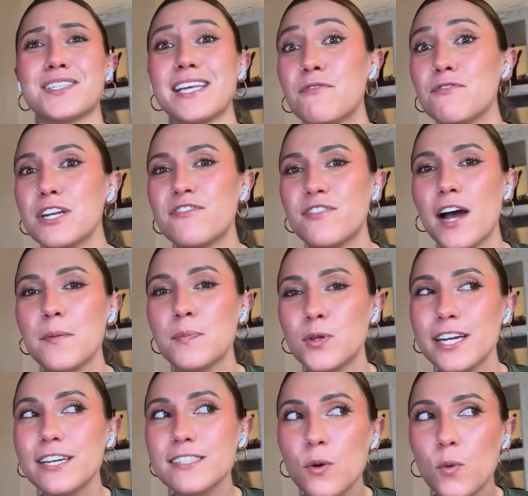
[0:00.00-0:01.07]
75
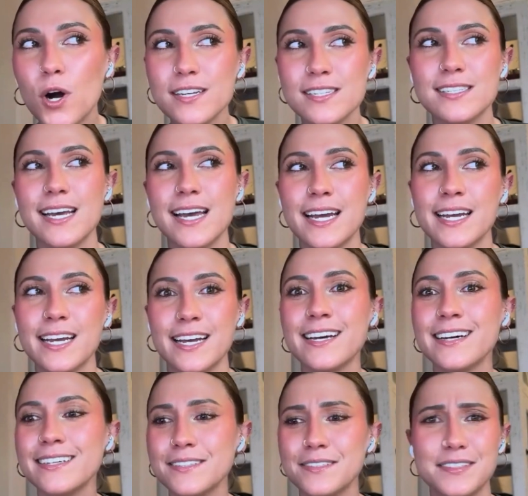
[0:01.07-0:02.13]
plays, I want to say,
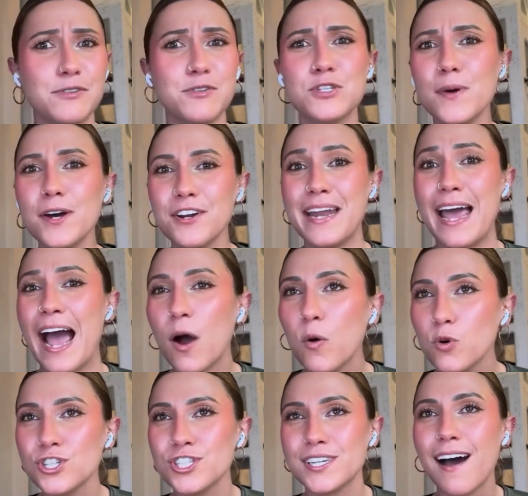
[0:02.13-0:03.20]
and it was about an
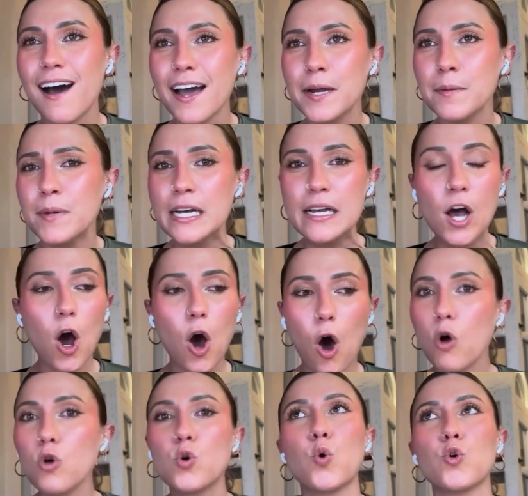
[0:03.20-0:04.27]
hour's time.
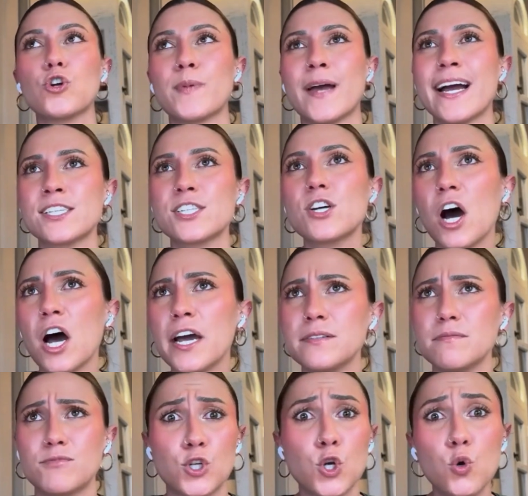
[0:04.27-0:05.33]
All quarterbacks got
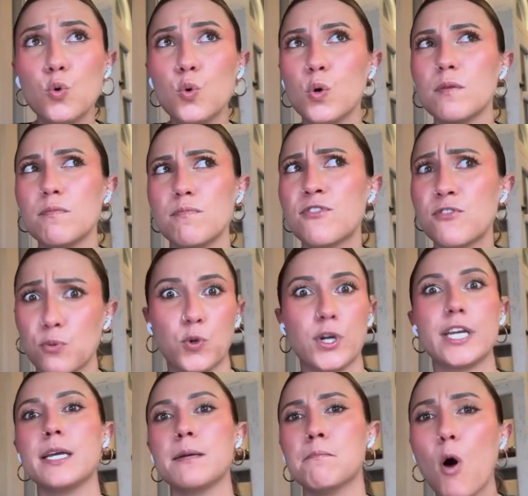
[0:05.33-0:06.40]
two,
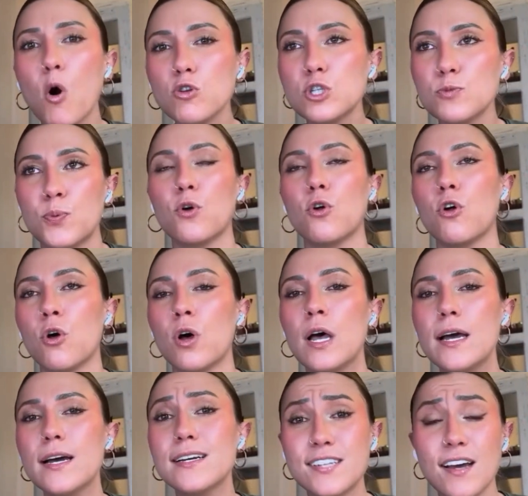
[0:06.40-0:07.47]
three, multiple
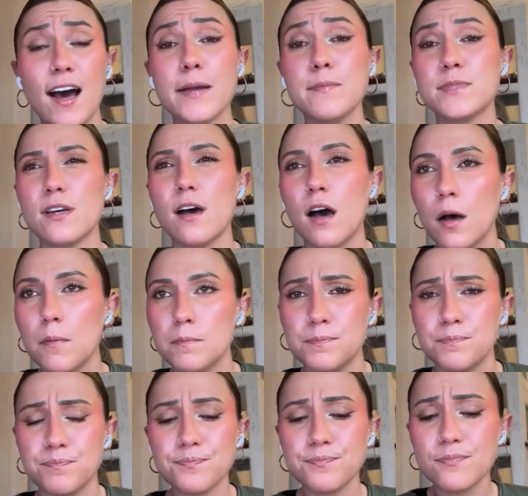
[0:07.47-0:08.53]
times
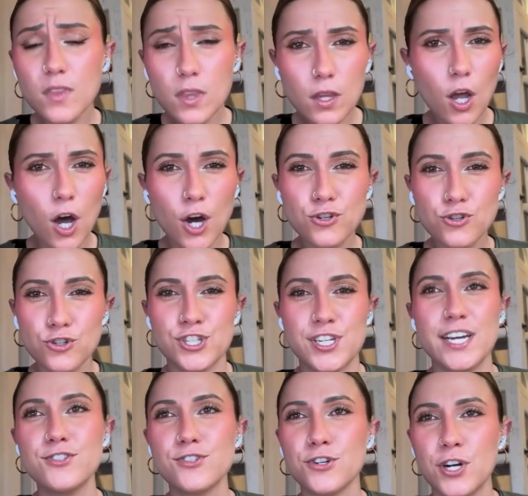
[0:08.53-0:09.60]
um, under
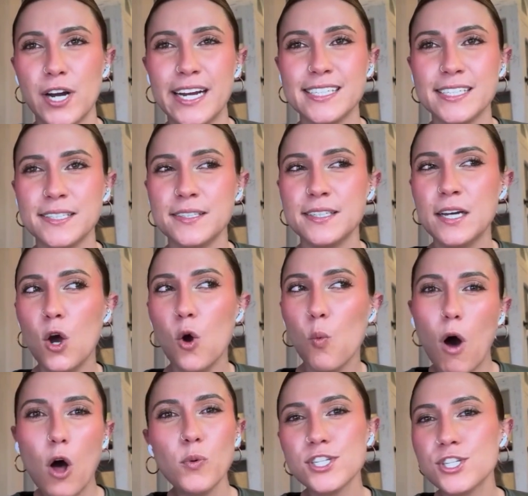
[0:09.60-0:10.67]
center. And
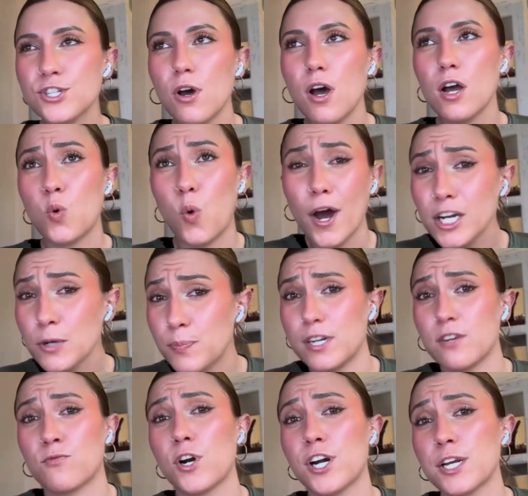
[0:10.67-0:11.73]
while we saw quite a bit
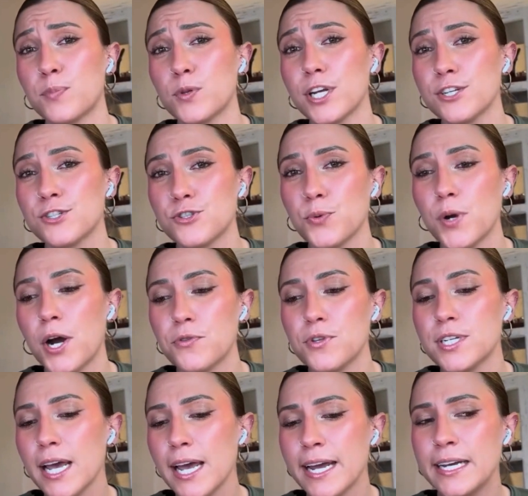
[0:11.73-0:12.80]
of running plays throughout the
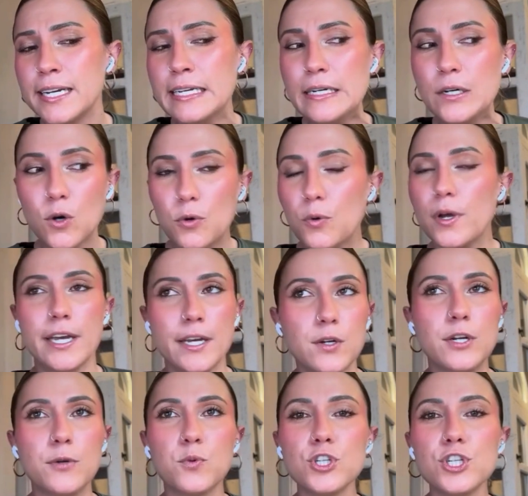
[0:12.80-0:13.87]
day, it,
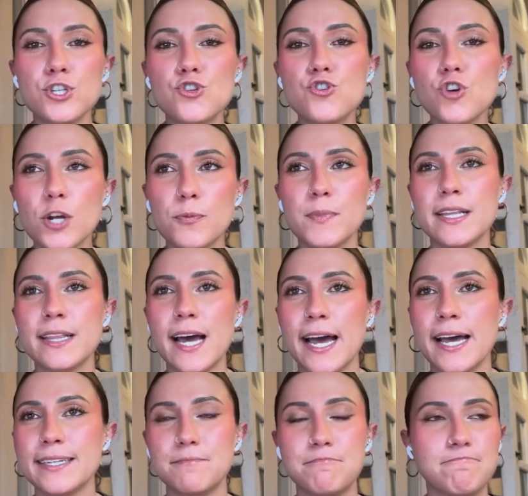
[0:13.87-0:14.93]
it really struck me
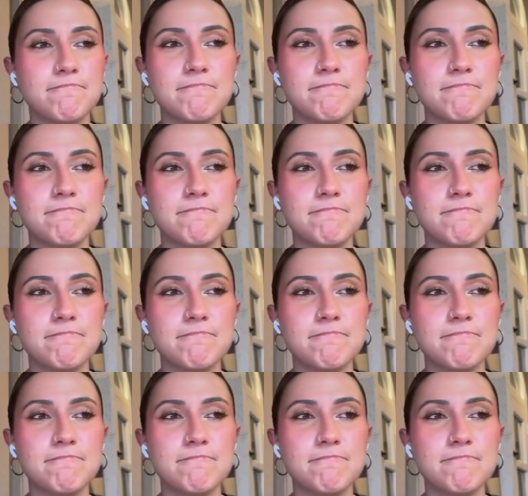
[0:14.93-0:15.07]
that